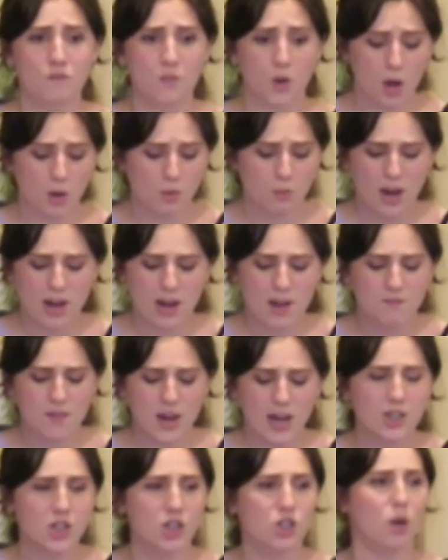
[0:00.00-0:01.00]
afford
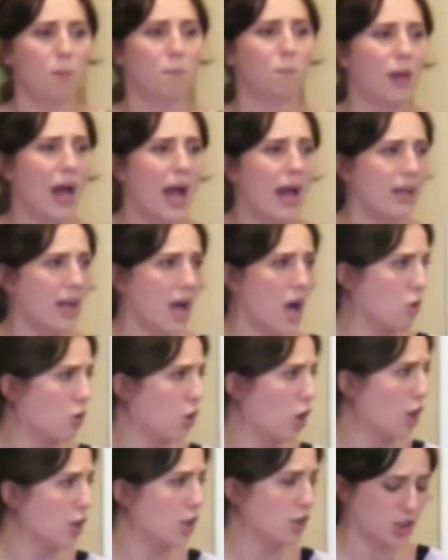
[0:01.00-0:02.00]
renovations or blackout
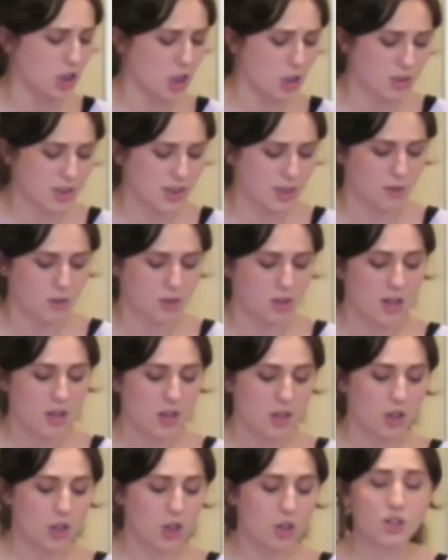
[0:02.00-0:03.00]
curtains
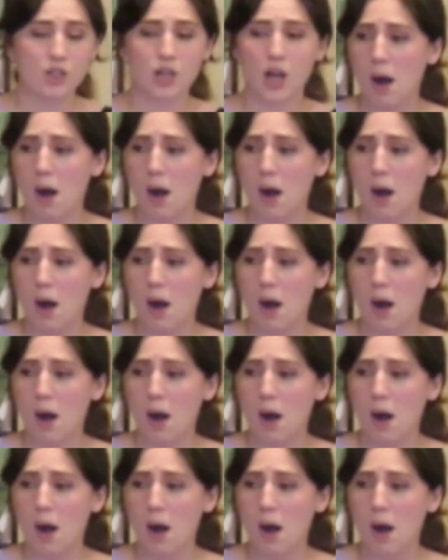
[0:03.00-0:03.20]
used